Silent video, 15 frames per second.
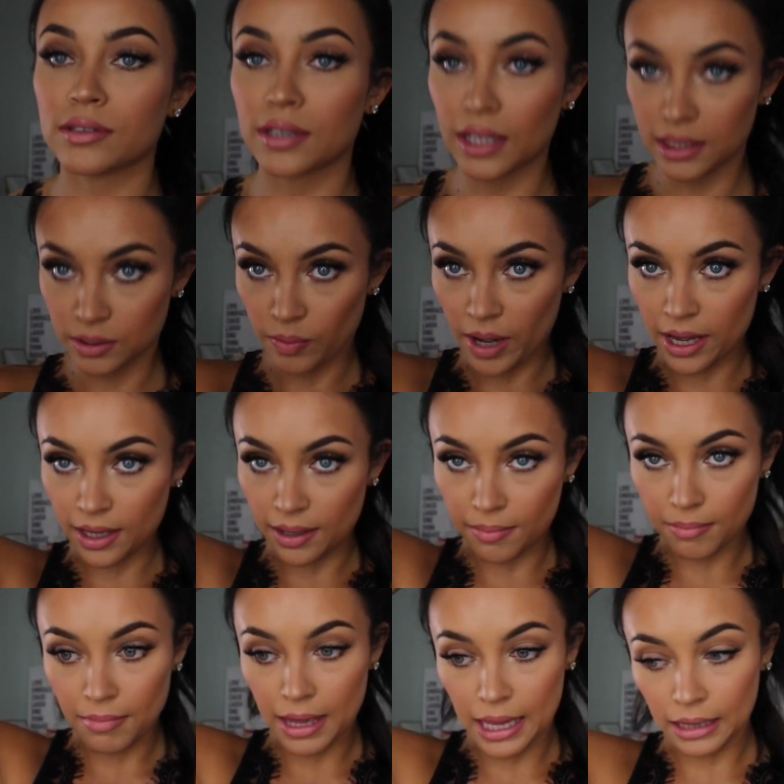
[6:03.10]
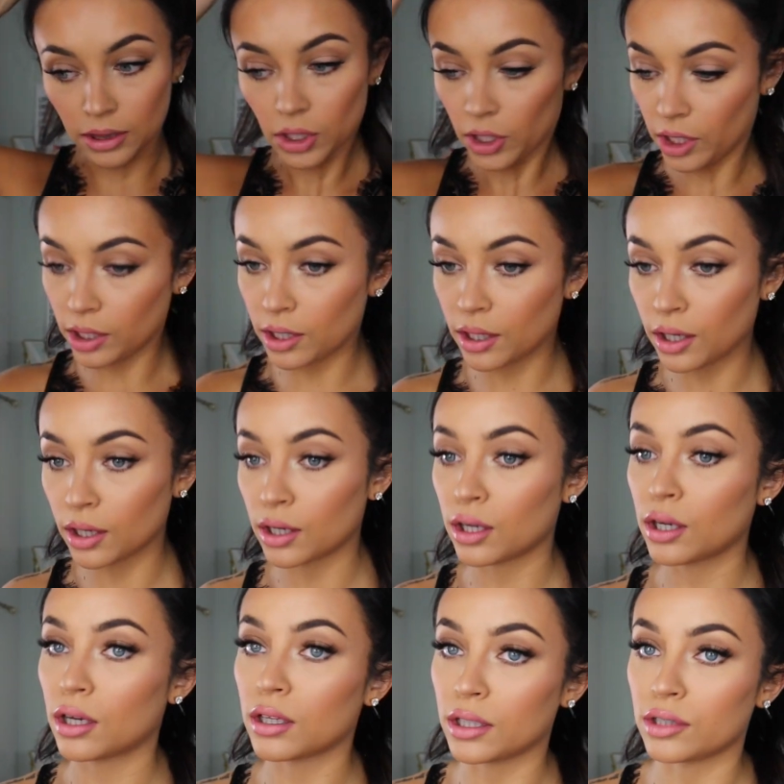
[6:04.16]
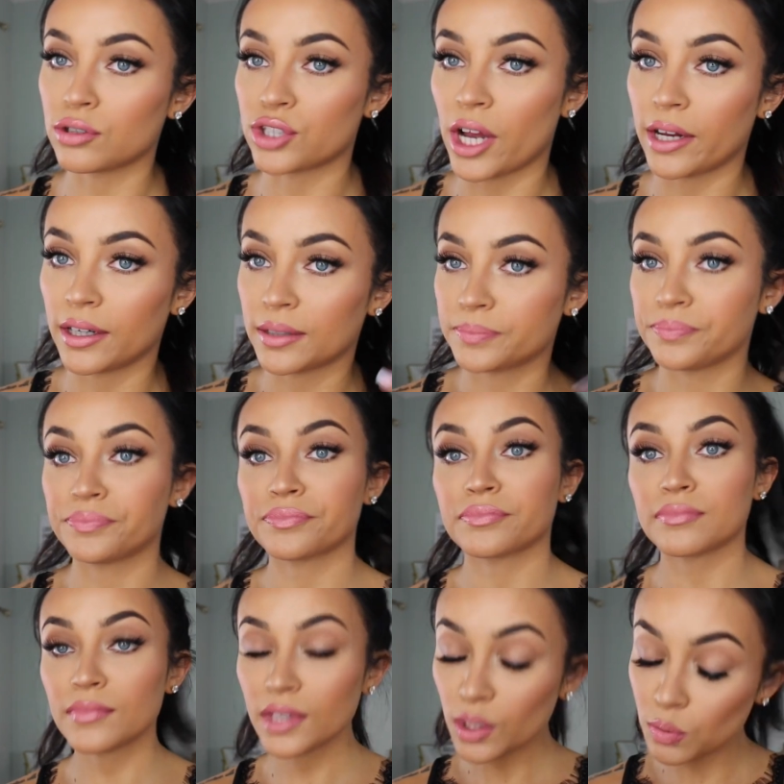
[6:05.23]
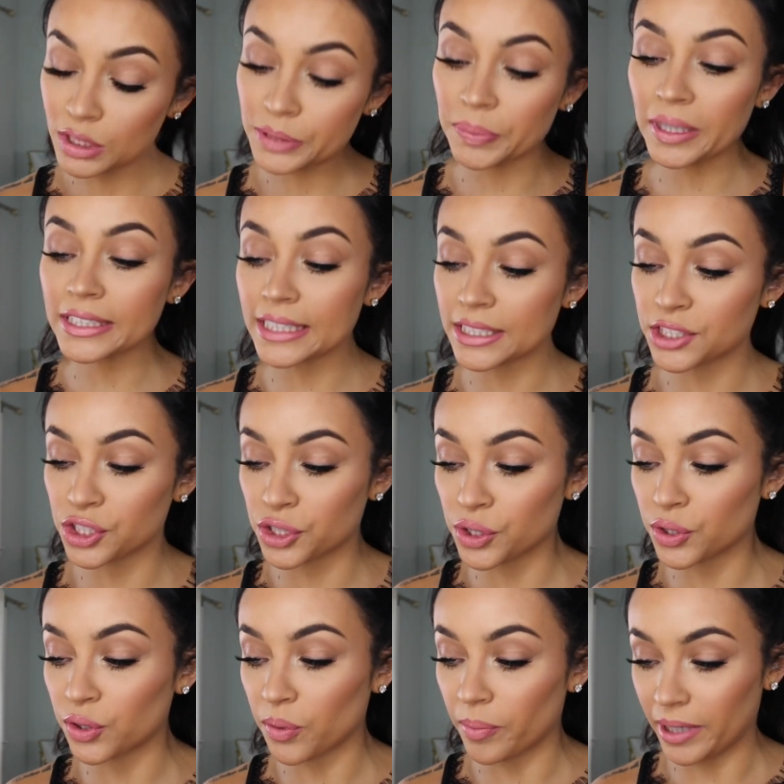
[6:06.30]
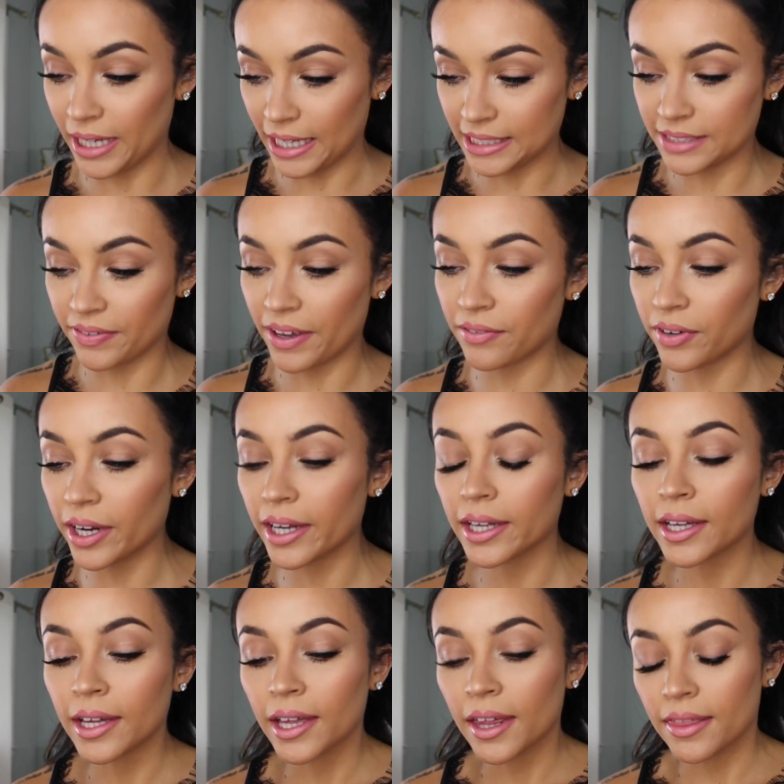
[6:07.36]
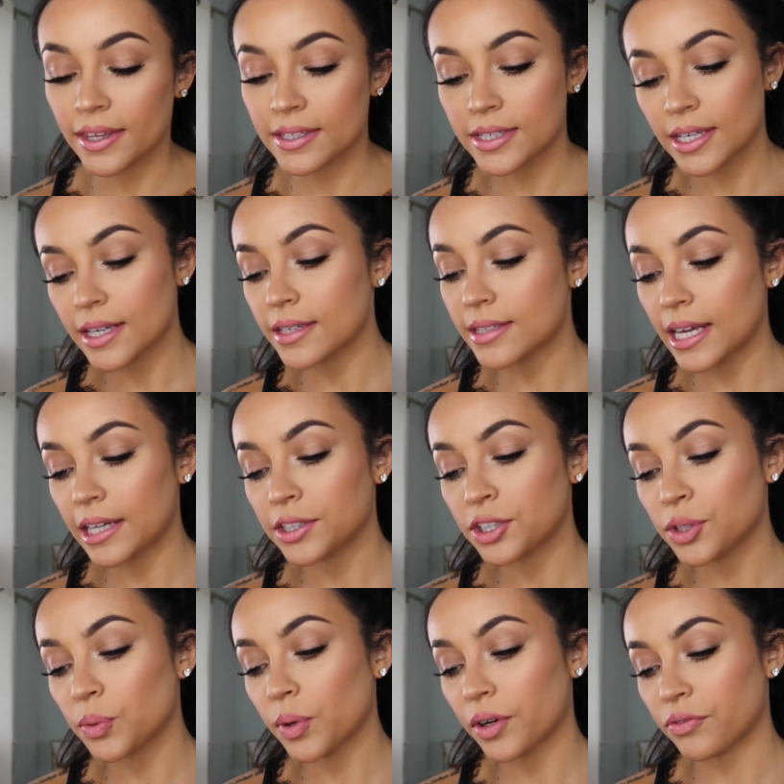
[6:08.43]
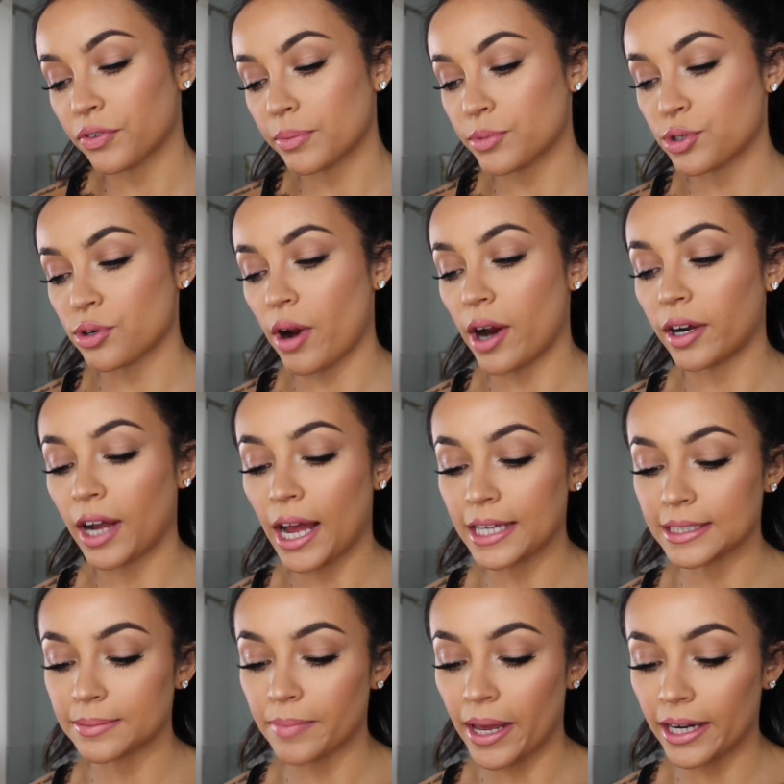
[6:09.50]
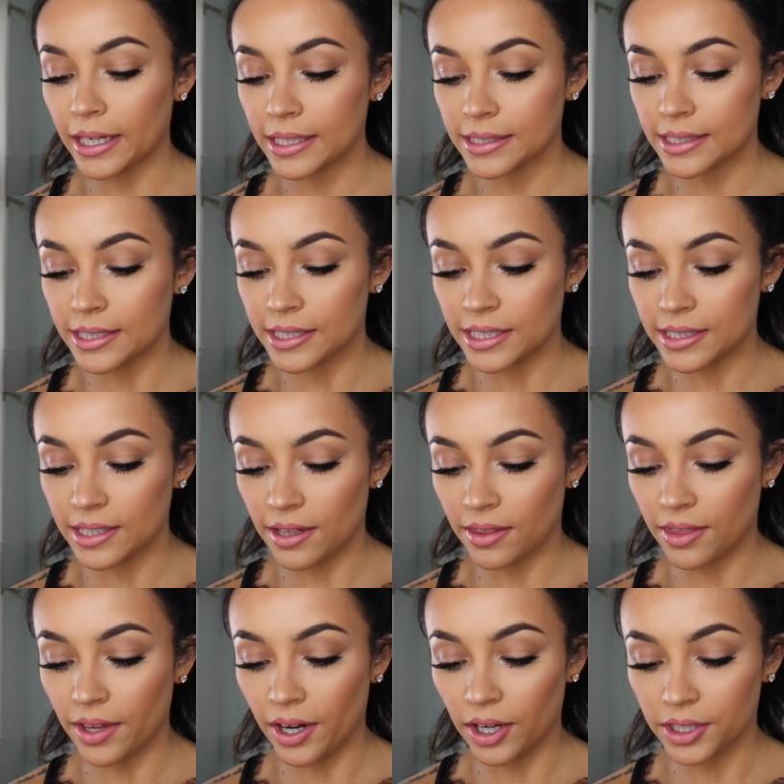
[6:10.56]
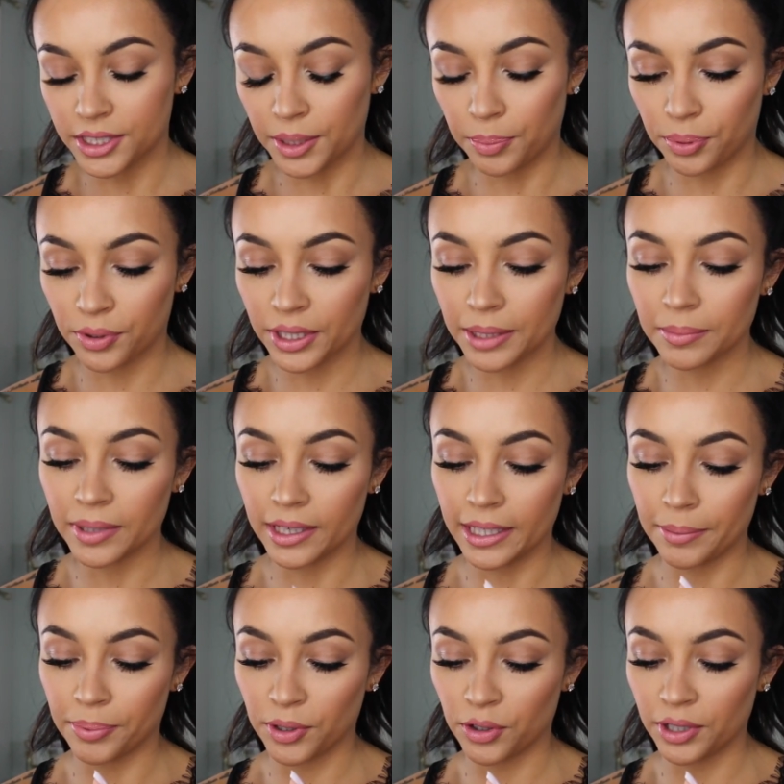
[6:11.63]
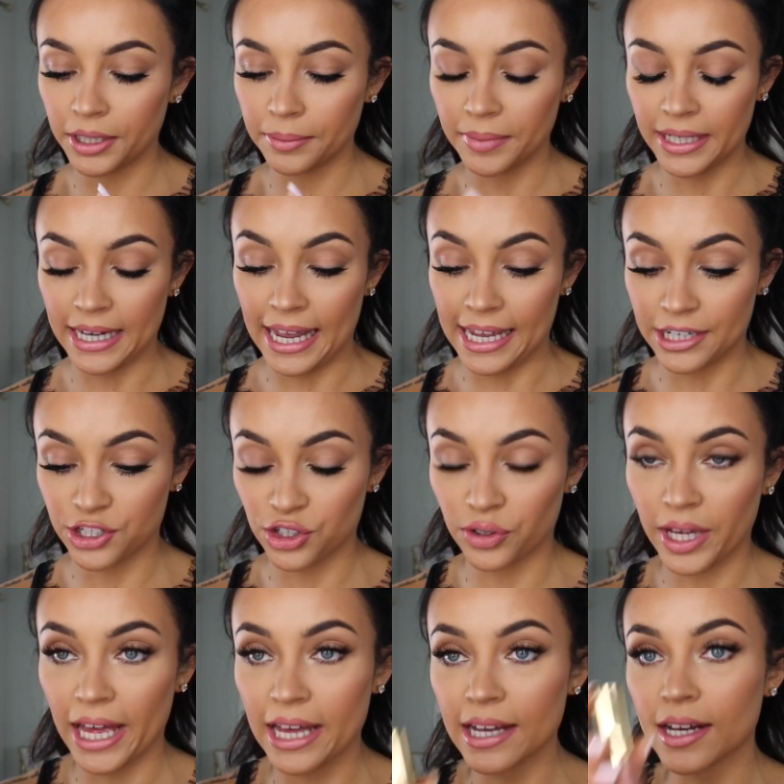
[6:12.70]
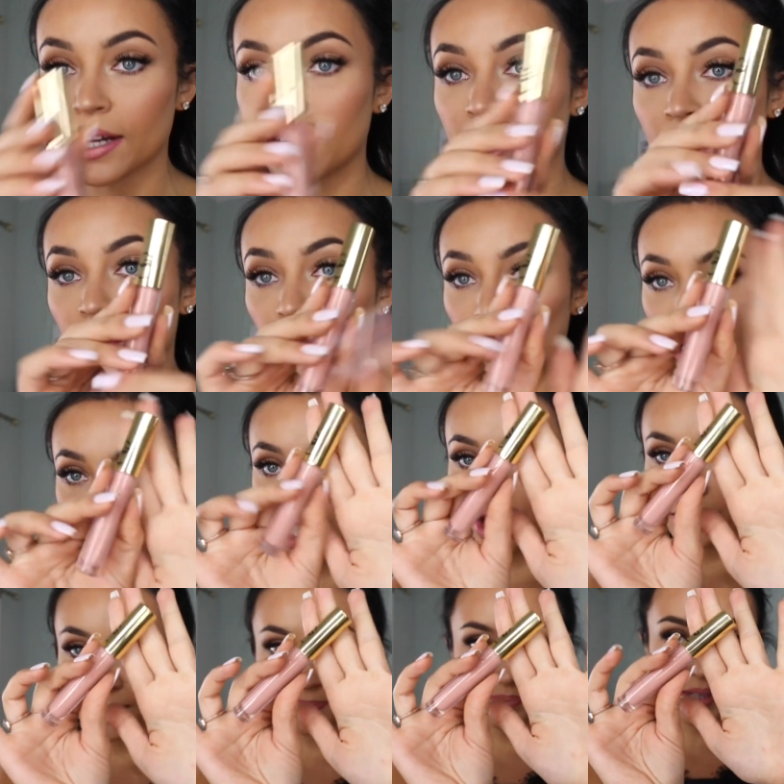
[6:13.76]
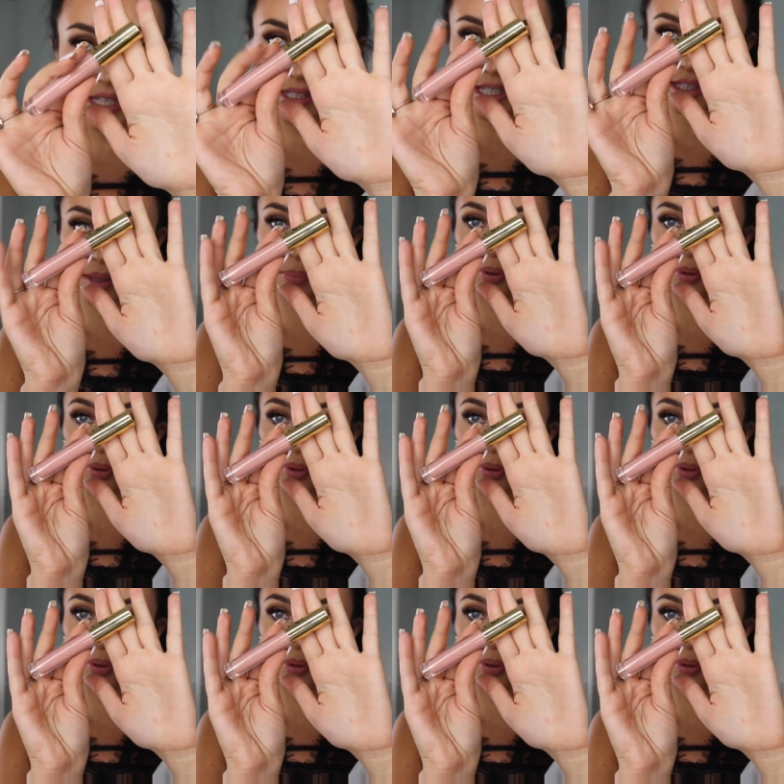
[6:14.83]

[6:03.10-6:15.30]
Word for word: so that's why it may look a little shiny. Which brings us to my next favorite. This is a new one from Gerard Cosmetics. This is their Supreme Lip Cream in Angel Cake, which is like the